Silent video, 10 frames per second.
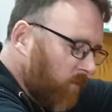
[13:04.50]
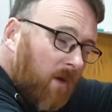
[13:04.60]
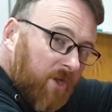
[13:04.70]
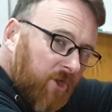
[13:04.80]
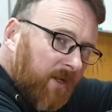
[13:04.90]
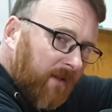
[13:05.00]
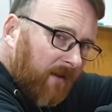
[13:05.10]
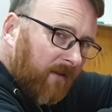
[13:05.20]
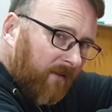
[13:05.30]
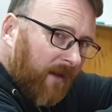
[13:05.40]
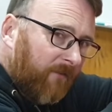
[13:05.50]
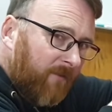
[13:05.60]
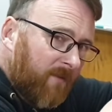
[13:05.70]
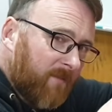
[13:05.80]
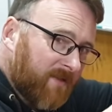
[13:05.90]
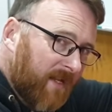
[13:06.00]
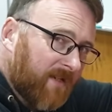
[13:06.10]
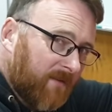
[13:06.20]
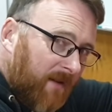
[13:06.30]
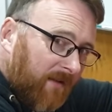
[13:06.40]
What I should have done is learn from the
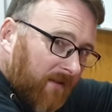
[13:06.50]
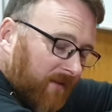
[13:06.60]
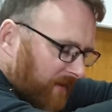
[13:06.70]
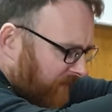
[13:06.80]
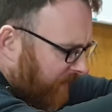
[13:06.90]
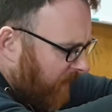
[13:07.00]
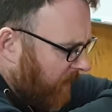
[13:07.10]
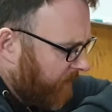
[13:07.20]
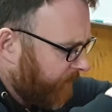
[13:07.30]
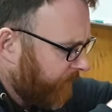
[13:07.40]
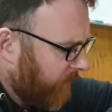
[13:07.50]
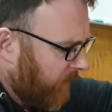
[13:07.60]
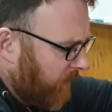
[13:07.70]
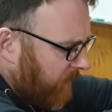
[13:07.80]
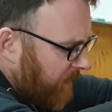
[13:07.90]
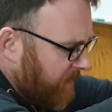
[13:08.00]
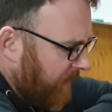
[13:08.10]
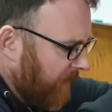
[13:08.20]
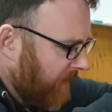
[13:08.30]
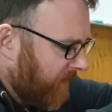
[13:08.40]
mistakes I made on the TVR. You
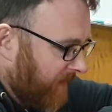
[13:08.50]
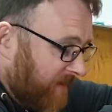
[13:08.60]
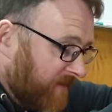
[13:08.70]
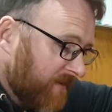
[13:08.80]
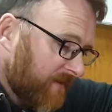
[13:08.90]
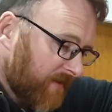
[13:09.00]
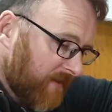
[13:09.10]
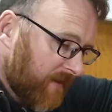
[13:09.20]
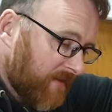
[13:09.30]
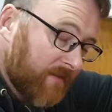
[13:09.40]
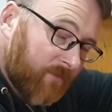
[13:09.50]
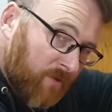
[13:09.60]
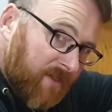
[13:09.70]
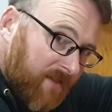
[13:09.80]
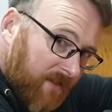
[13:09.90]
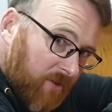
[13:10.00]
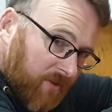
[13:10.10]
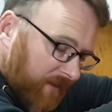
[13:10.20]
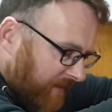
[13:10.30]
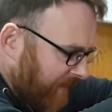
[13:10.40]
see, this is the process I used
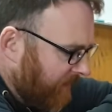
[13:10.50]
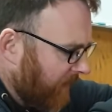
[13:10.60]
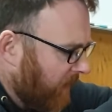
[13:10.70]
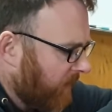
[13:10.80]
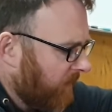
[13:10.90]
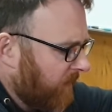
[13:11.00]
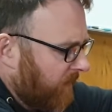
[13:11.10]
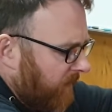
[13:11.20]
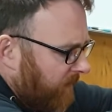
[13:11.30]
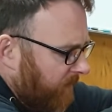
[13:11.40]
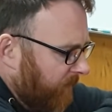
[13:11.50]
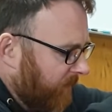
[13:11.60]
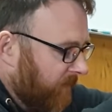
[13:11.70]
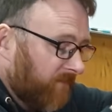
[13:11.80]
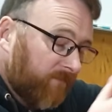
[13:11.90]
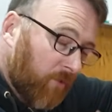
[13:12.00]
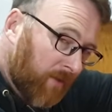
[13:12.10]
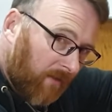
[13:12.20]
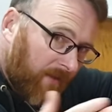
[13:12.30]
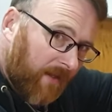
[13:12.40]
on the TVR. Putting
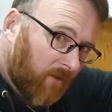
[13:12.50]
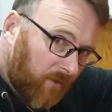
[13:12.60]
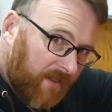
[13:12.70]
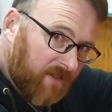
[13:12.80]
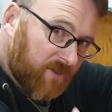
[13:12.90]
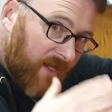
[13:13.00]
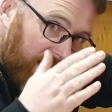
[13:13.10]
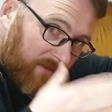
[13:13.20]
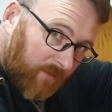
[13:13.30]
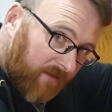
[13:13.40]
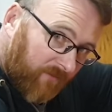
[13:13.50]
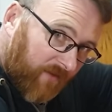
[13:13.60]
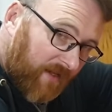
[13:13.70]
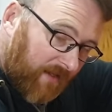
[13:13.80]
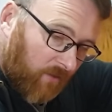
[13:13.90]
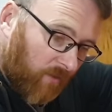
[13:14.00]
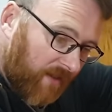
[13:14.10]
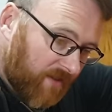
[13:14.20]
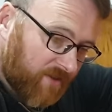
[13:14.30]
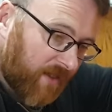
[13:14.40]
a layer on each side with a V on
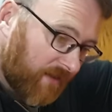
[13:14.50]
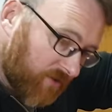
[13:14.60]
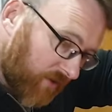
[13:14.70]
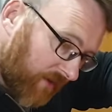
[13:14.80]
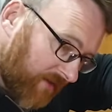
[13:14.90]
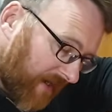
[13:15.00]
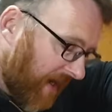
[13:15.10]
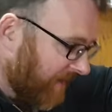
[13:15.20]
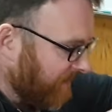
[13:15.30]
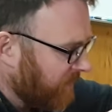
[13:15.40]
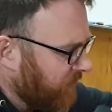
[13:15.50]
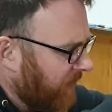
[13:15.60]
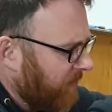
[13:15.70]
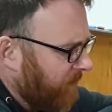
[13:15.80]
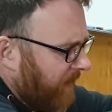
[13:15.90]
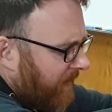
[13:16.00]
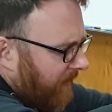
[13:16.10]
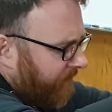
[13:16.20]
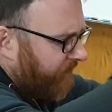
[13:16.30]
each side so that it's adding the strength back in.